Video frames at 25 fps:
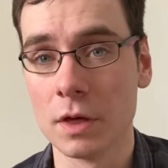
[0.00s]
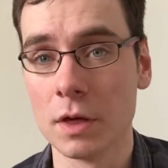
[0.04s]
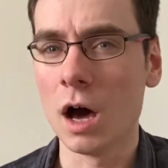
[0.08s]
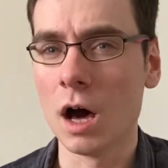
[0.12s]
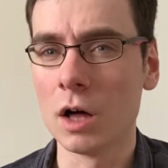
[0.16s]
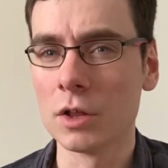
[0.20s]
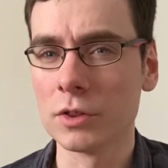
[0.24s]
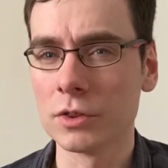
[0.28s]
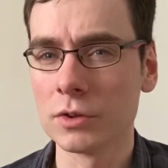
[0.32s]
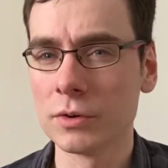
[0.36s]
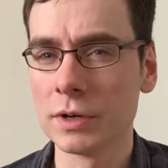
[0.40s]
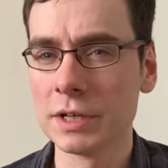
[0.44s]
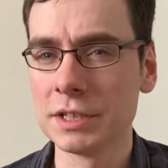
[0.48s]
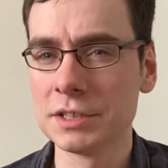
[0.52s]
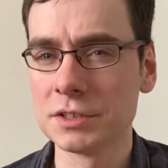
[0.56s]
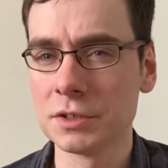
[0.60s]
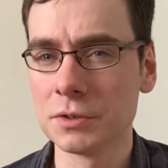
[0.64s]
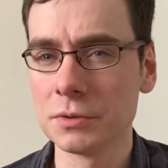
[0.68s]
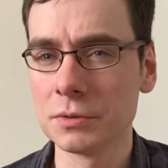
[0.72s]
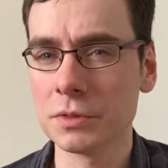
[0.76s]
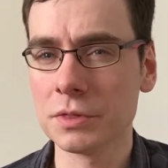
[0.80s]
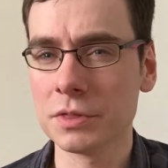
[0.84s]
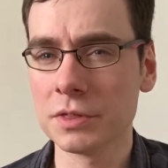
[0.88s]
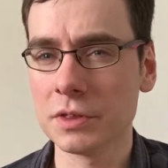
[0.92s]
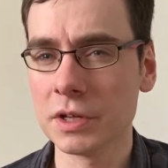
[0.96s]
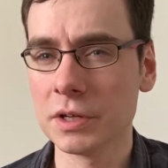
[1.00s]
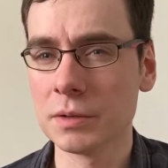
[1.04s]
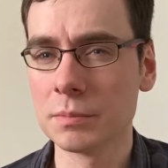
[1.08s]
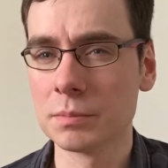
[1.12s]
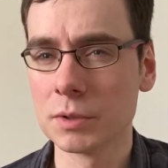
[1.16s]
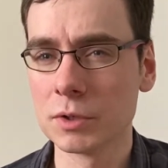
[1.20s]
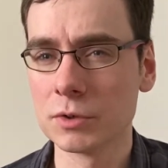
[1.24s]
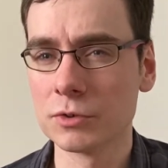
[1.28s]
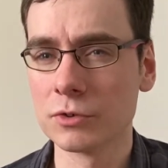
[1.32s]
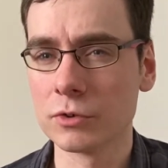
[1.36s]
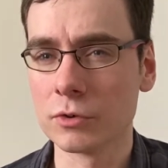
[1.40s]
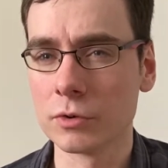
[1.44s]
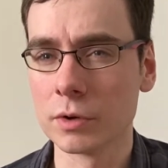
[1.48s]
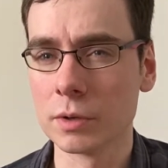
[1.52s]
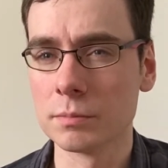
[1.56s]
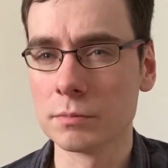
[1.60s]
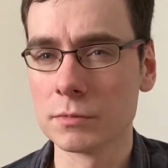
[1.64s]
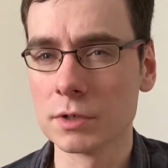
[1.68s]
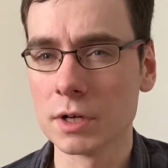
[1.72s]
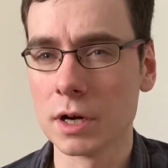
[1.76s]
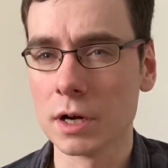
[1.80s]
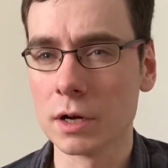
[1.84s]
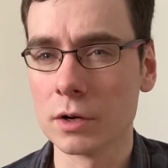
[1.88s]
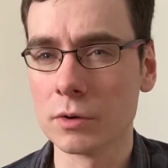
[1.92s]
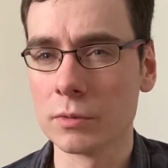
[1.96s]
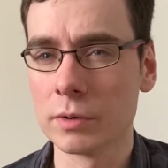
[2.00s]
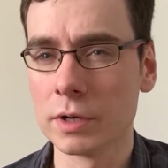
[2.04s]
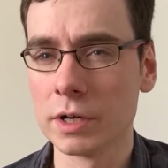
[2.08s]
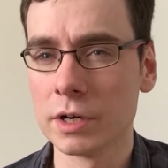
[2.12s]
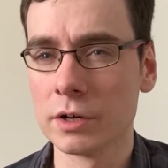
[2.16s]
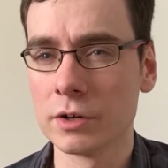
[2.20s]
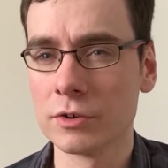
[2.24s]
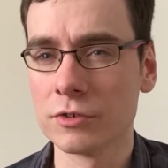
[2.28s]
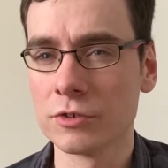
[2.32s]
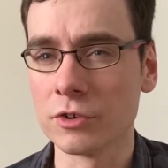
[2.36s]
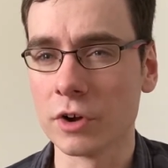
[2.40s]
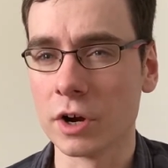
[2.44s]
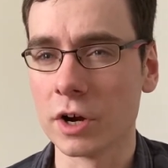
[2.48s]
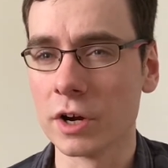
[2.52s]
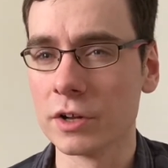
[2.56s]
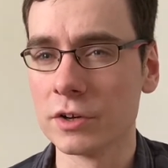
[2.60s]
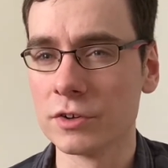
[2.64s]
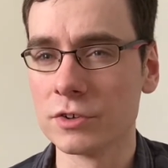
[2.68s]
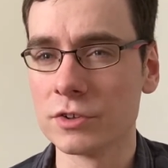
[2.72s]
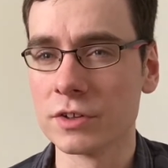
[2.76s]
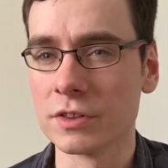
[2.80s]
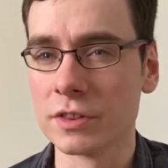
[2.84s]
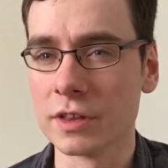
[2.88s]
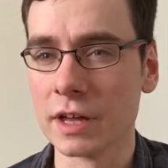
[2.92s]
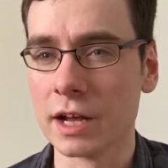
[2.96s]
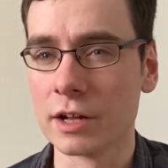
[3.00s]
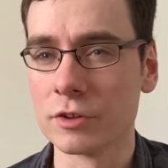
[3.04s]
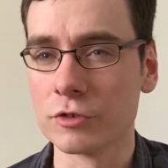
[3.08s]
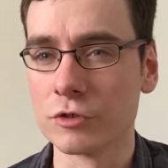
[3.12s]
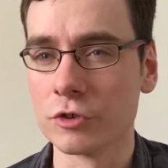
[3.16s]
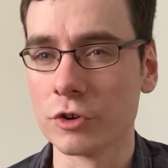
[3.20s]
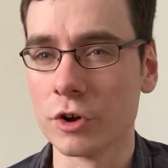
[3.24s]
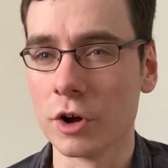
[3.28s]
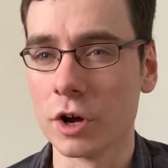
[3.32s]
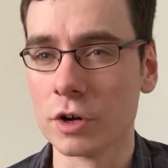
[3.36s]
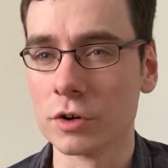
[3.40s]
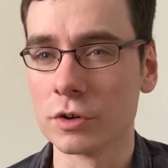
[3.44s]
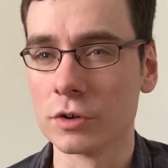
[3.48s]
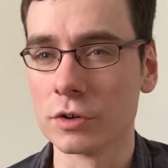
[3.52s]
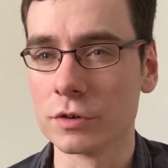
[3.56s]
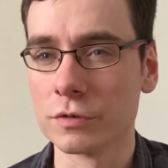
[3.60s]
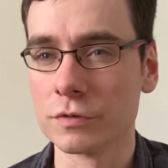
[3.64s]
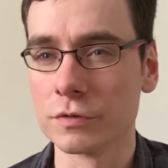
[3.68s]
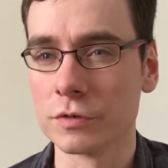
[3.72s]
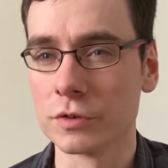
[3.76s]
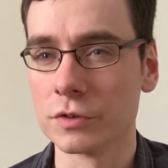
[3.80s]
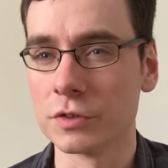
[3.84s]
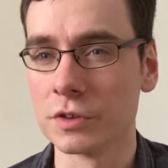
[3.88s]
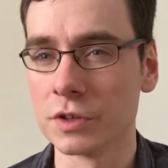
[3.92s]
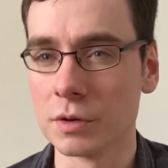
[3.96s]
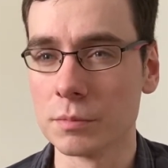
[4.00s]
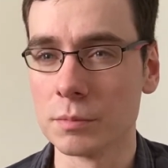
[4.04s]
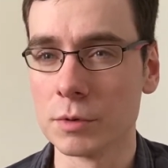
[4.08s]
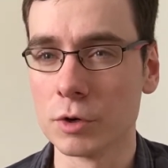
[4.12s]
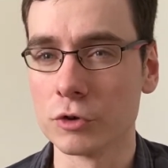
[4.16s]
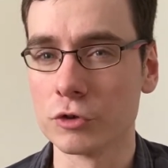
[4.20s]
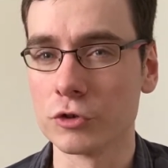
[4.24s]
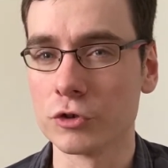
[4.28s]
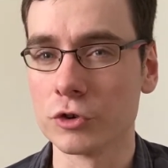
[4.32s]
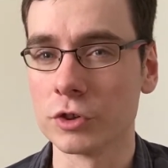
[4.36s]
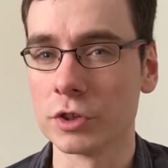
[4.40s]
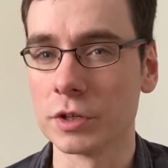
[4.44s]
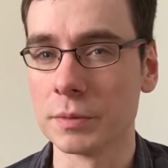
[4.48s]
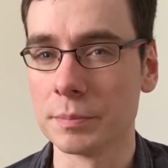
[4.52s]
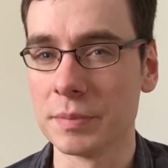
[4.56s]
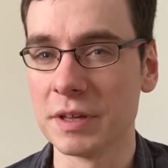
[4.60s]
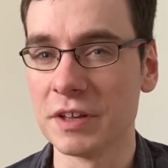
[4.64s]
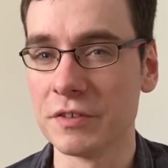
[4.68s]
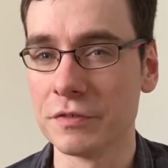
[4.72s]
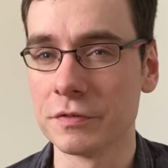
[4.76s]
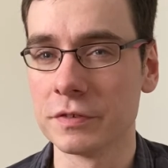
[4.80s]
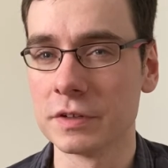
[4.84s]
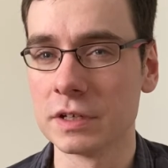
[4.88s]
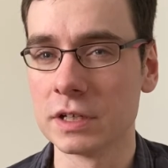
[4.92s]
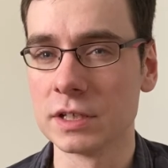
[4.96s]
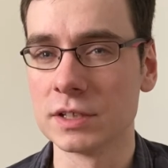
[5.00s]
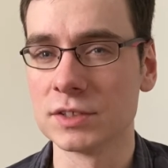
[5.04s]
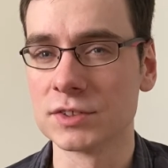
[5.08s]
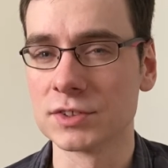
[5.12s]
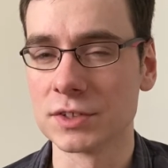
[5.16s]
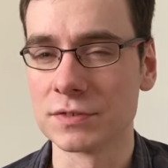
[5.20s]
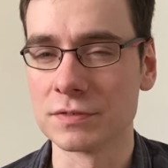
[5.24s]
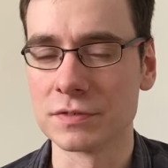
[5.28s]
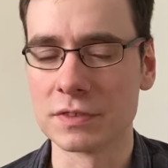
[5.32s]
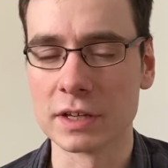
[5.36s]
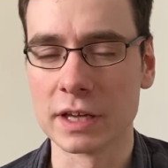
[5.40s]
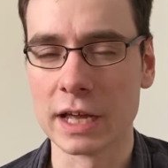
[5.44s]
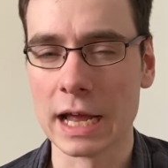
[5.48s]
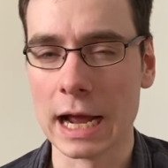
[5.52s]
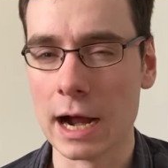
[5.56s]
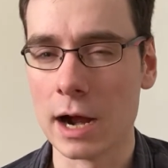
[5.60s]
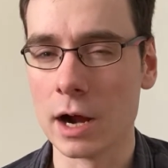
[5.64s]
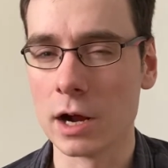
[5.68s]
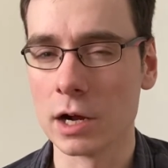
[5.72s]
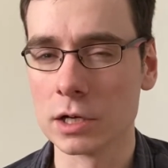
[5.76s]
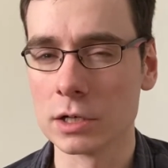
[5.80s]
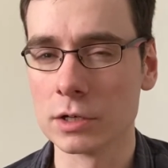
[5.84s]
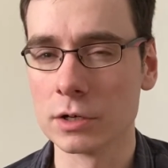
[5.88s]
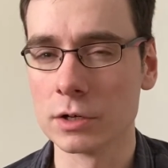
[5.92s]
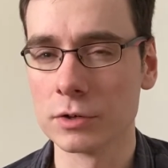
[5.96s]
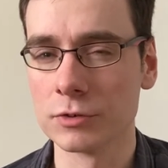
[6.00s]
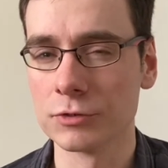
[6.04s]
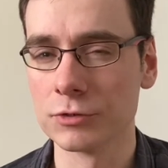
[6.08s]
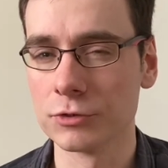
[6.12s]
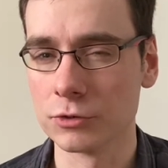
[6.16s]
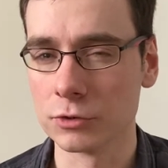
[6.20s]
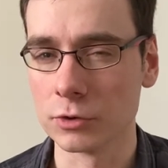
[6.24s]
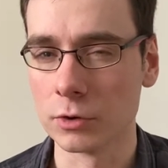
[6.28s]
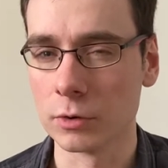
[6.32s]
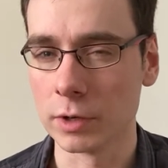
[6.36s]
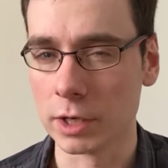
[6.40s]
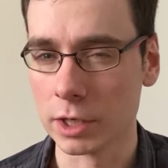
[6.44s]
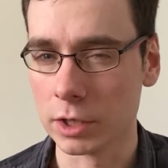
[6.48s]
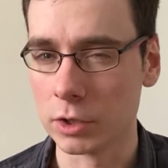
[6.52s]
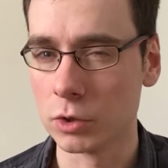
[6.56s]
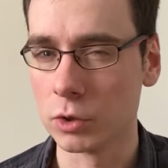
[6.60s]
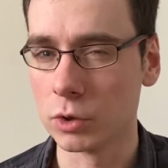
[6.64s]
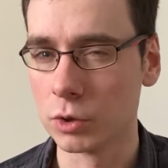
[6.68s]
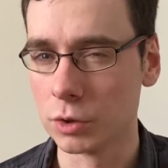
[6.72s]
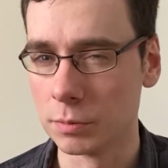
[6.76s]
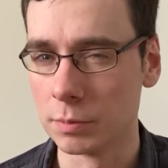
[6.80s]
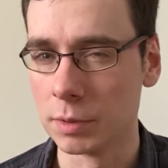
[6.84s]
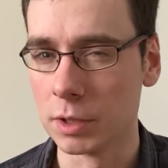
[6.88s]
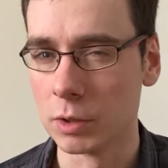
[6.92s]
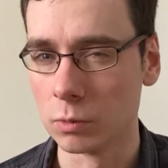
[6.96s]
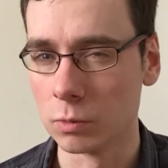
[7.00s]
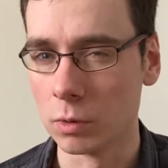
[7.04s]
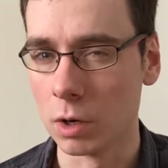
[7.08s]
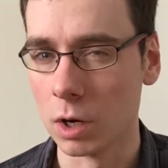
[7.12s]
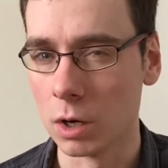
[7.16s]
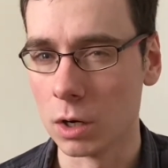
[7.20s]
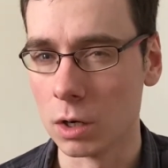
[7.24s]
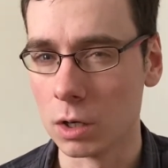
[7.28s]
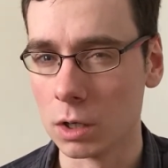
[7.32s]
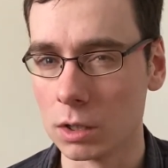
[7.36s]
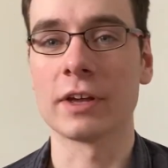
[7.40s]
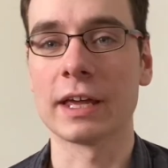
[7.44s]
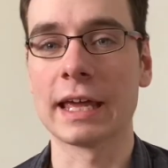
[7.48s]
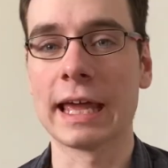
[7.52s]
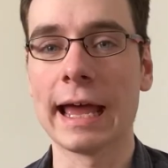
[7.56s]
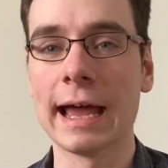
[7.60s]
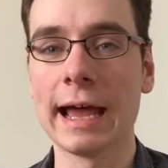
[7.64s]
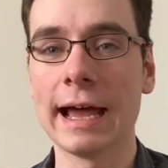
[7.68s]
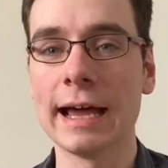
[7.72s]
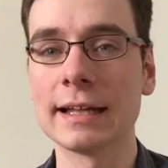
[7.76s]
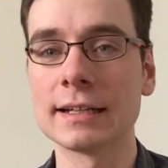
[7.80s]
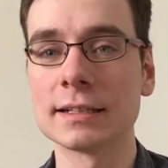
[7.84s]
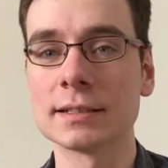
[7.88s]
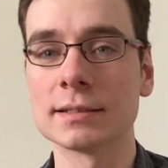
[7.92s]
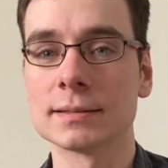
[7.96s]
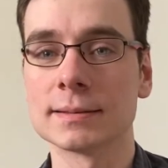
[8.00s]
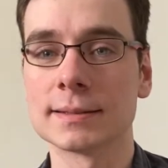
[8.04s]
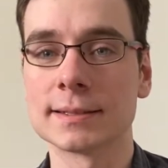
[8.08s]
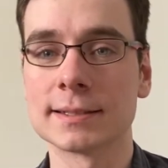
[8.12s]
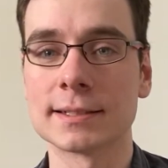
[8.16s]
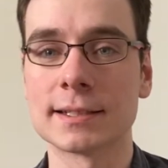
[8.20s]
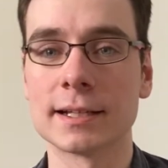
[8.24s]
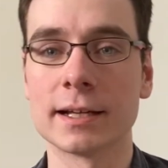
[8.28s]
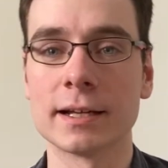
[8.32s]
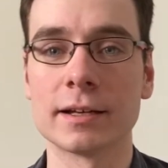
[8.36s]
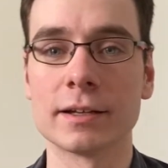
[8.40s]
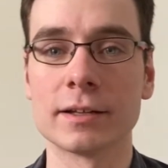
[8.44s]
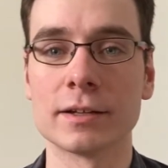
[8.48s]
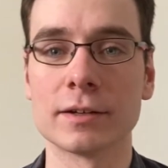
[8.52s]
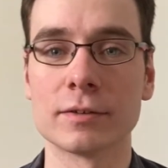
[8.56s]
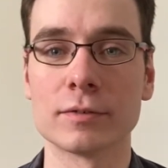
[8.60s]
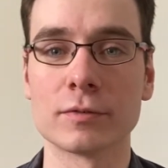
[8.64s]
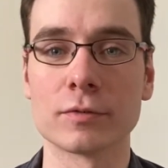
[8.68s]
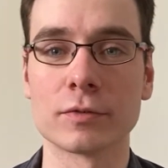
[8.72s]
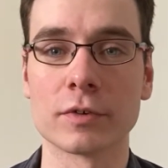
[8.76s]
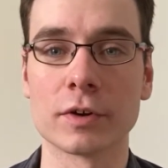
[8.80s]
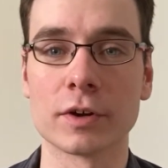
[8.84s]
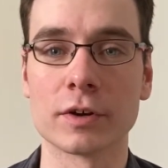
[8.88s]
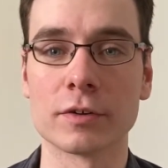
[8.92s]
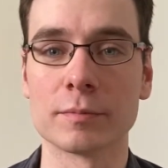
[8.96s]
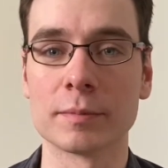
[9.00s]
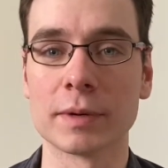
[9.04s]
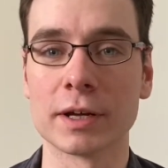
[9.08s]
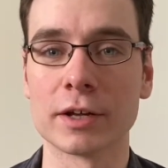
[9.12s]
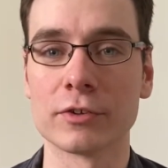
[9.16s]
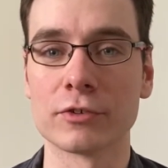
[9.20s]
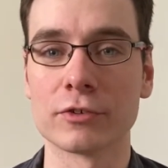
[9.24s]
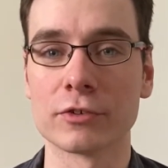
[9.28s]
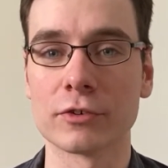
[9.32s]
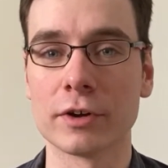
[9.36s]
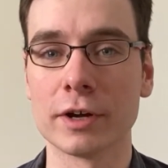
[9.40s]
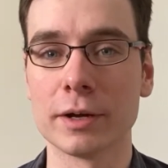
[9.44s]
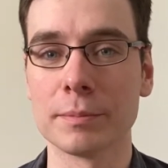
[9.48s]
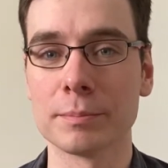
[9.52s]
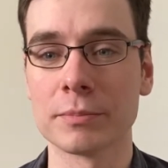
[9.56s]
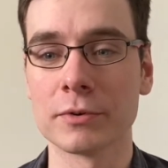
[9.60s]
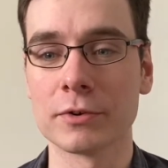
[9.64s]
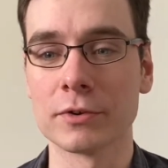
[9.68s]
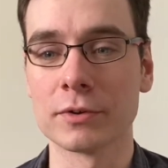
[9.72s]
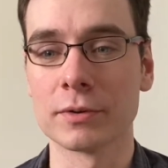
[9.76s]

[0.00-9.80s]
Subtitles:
Although I don't think most grimdark readers are into that genre for the emotional epiphanies of the characters, so I could be wrong. Cat standing in front of my script,